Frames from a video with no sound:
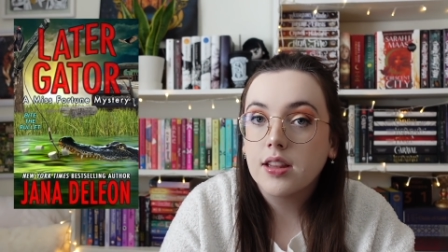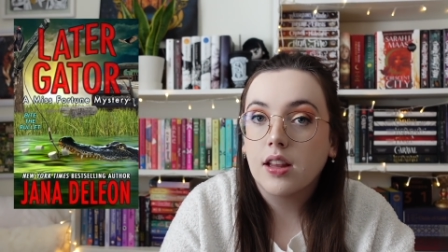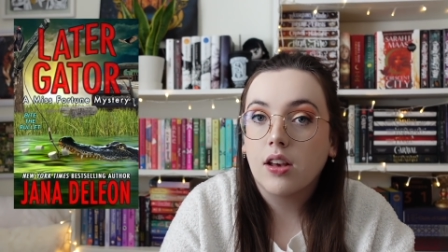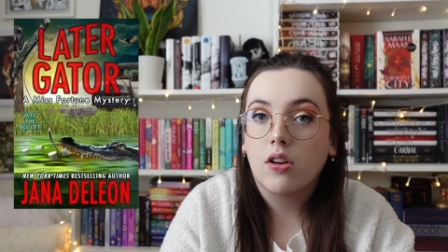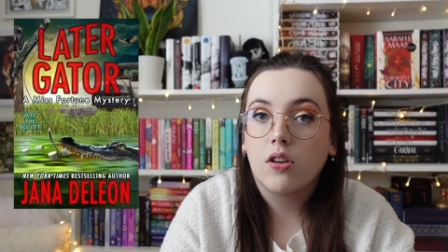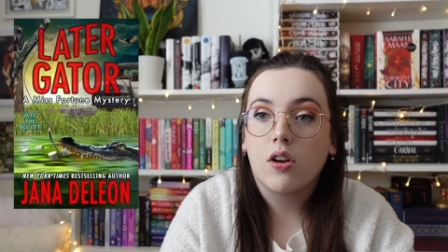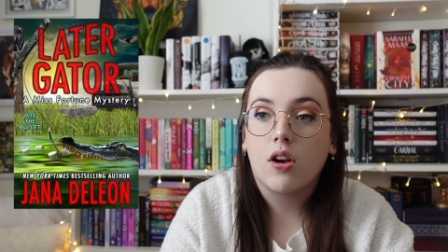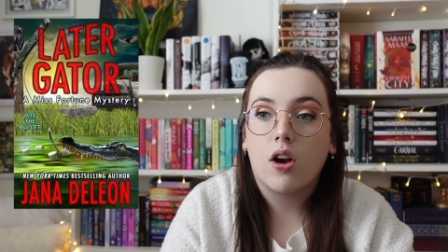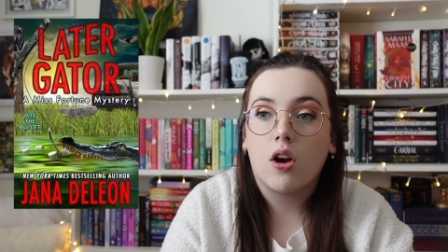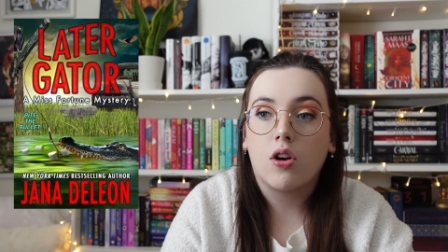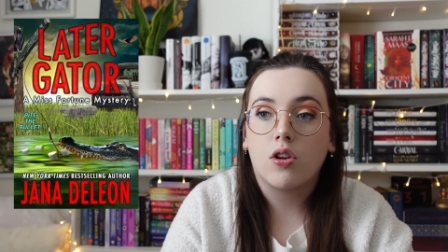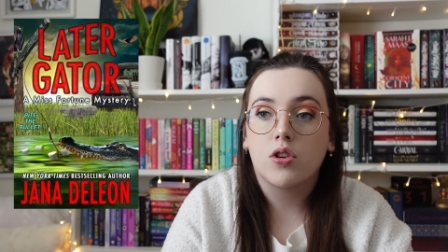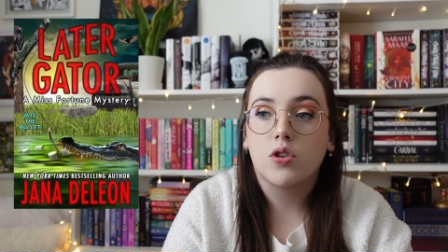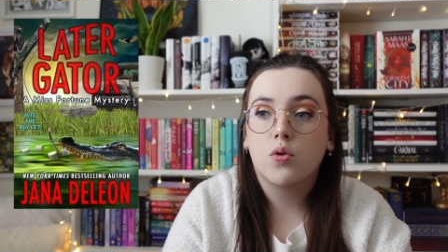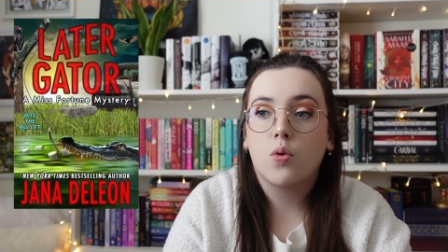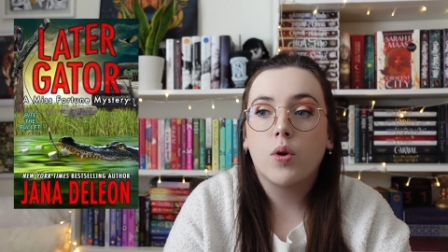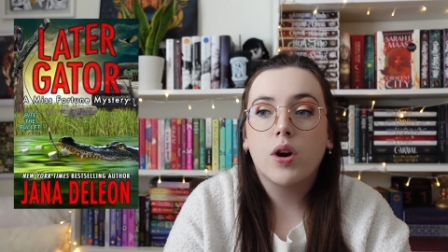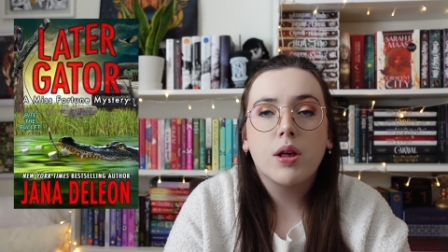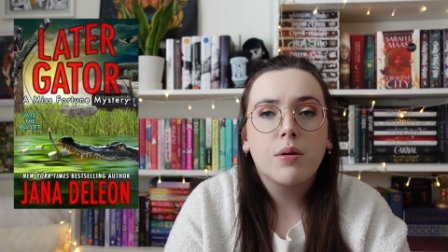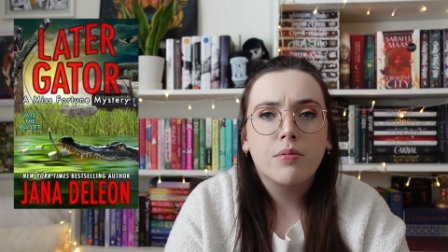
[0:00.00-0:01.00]
There are
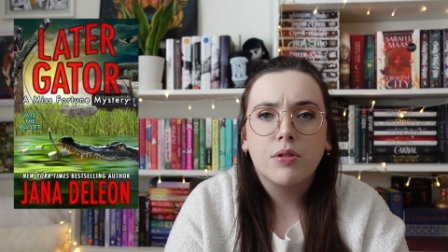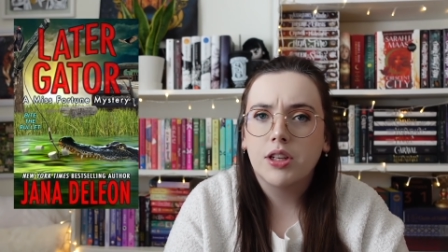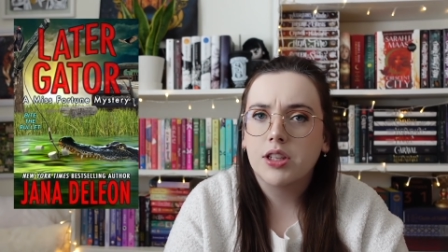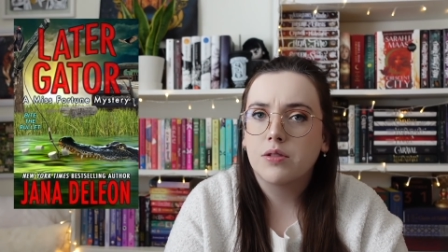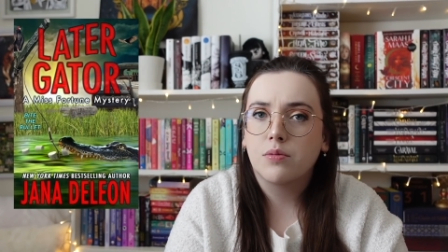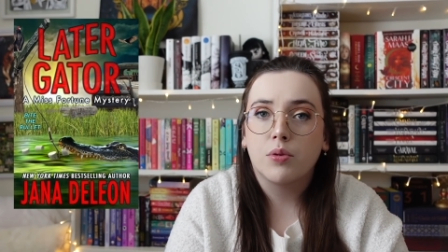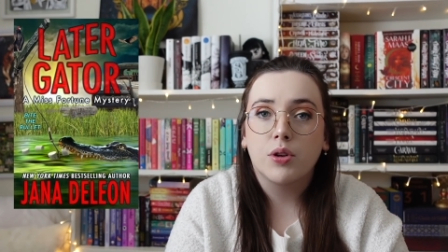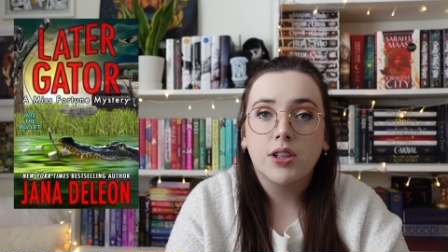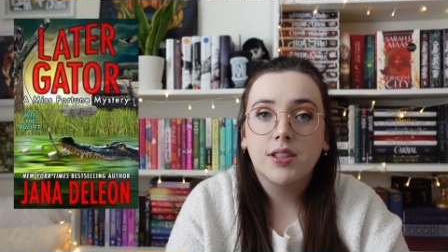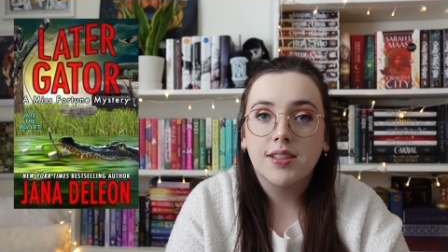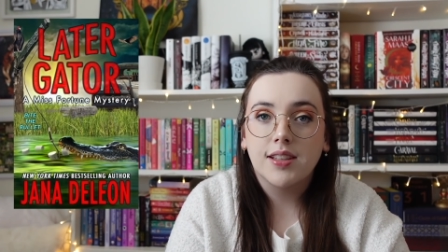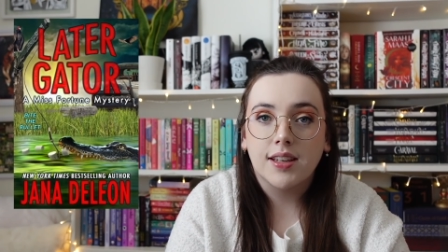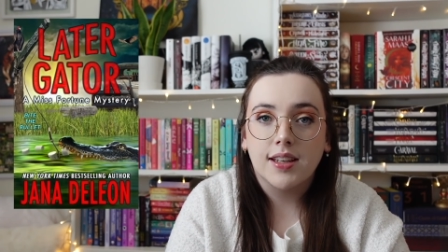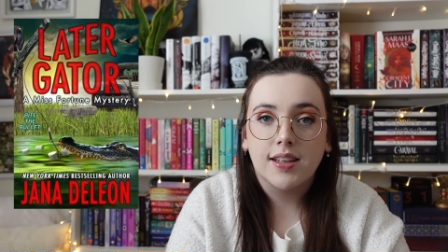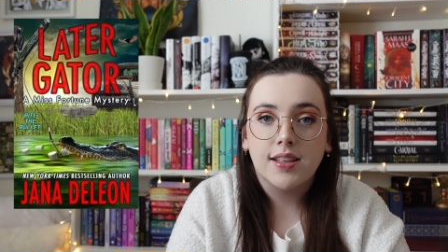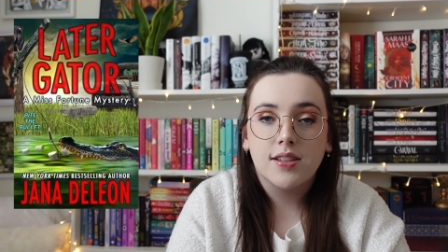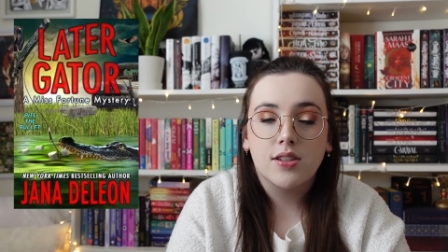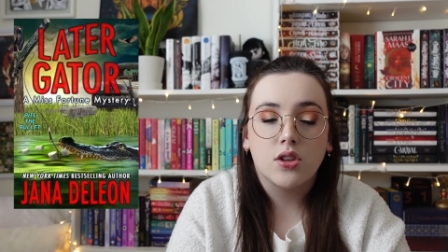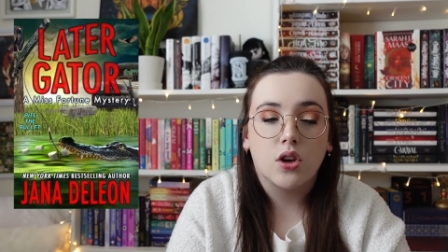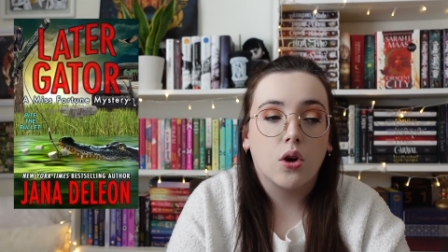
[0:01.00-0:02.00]
20 plus books in
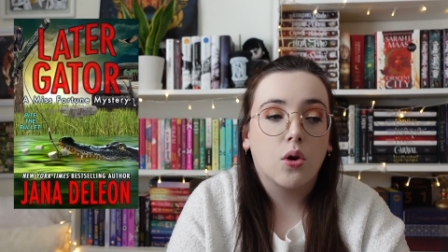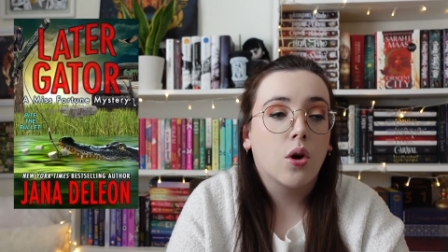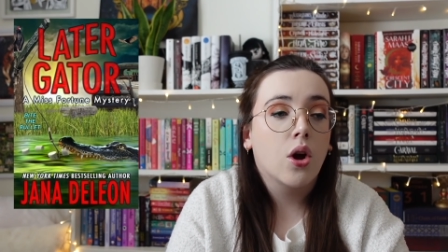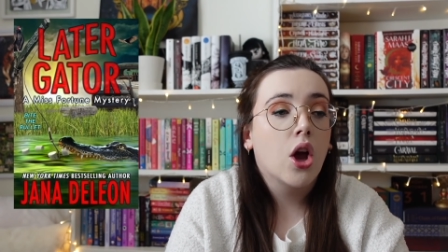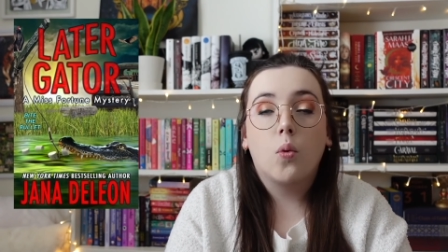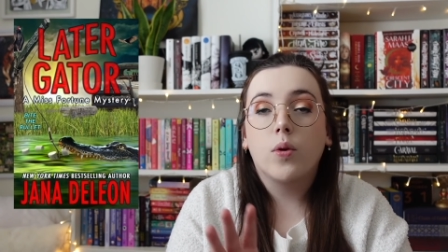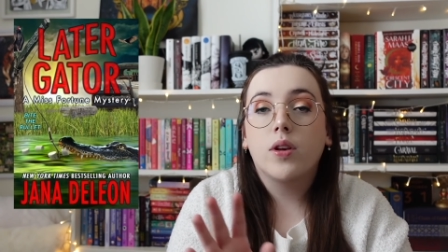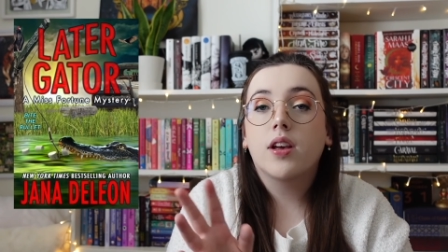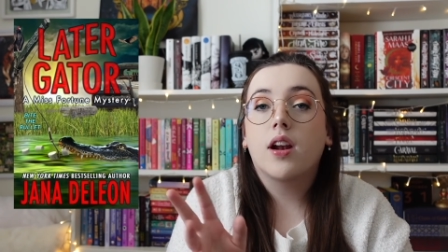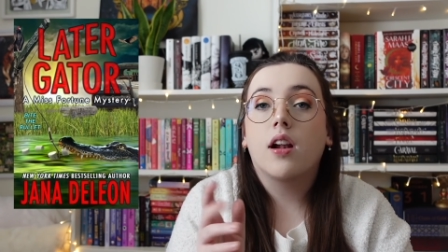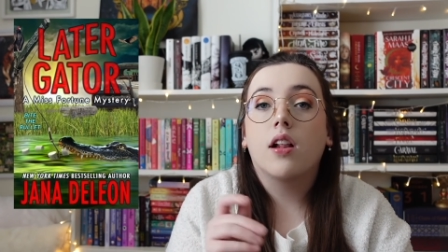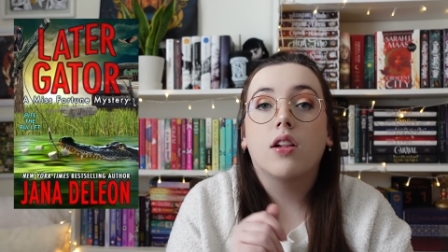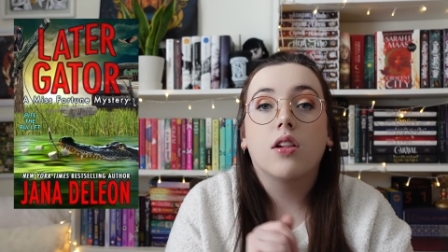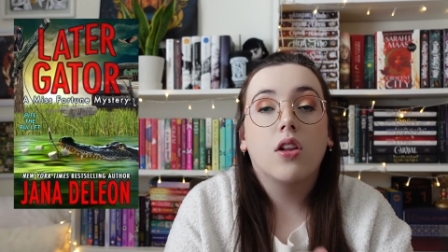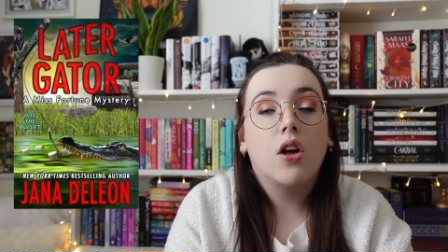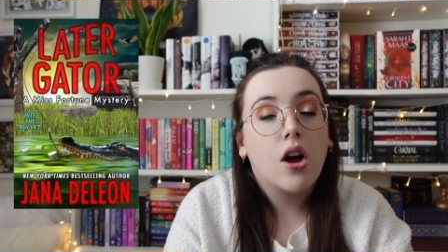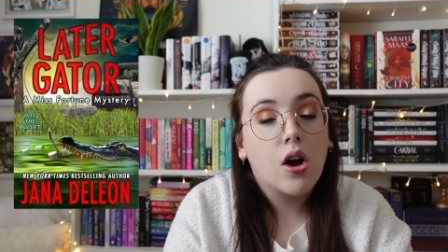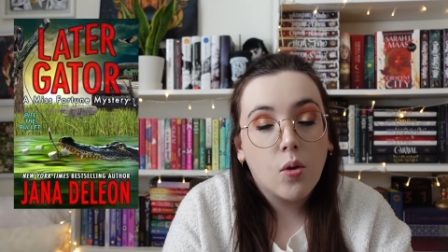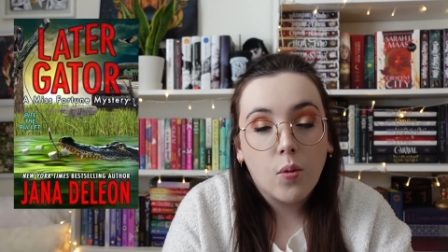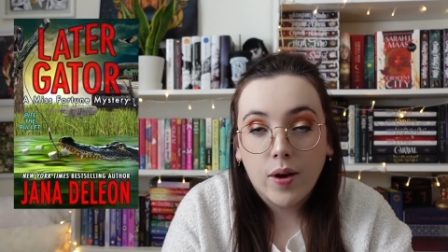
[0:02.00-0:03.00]
it. So we got a
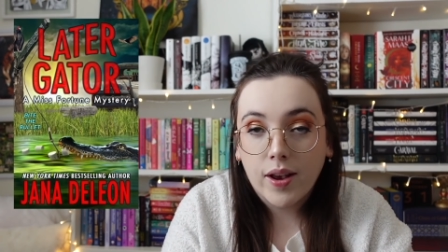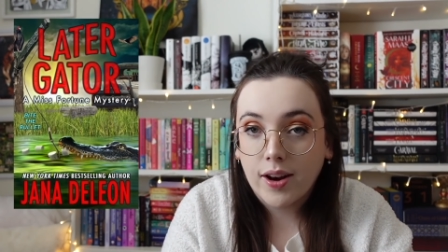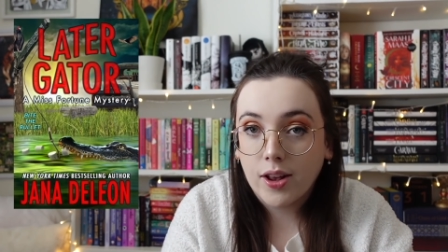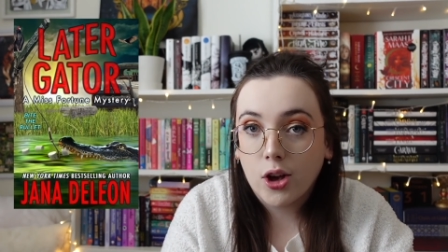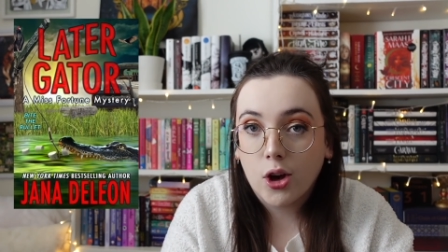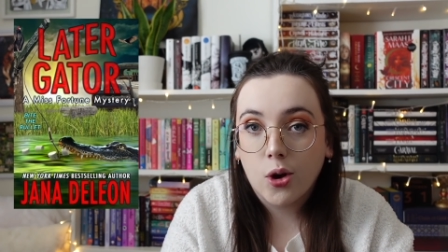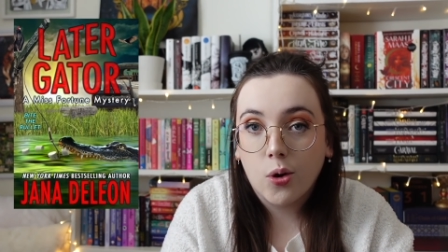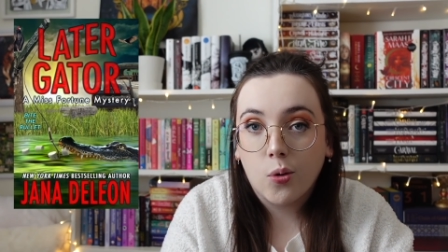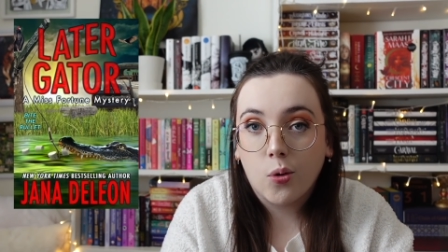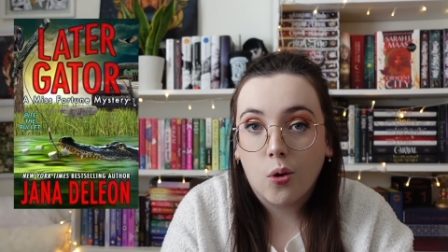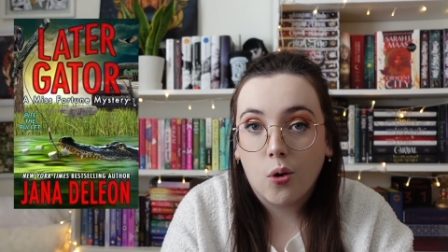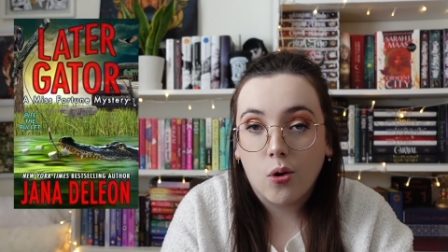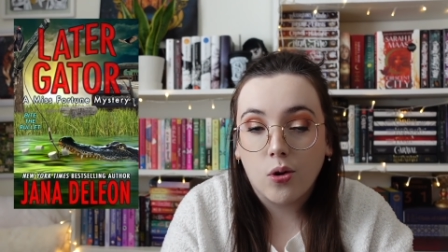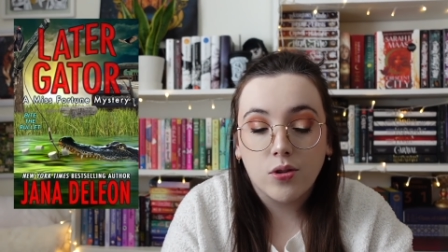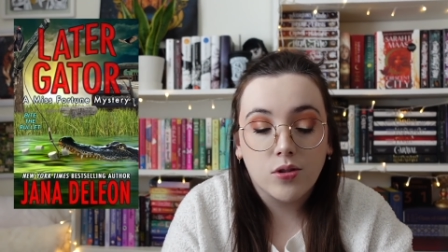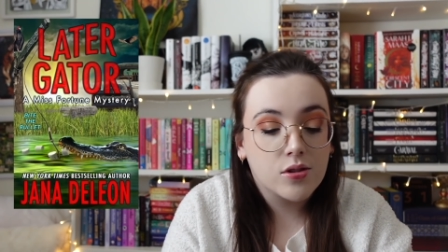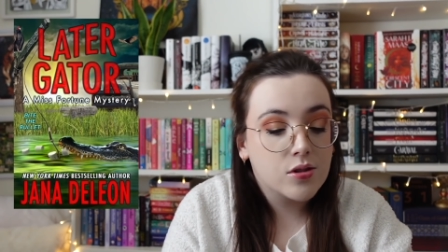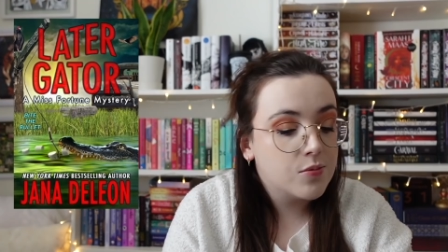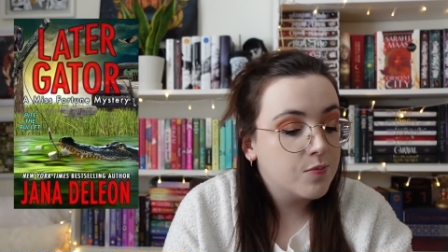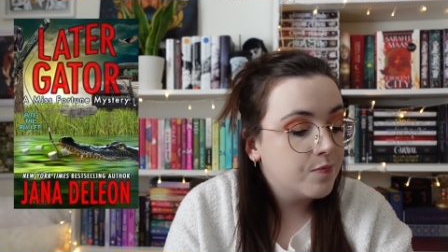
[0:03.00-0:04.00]
long way to go
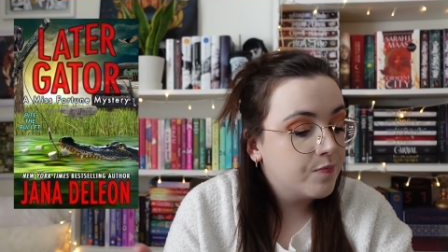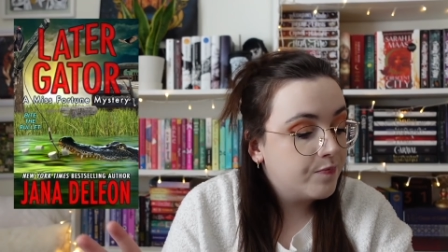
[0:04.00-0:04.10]
girls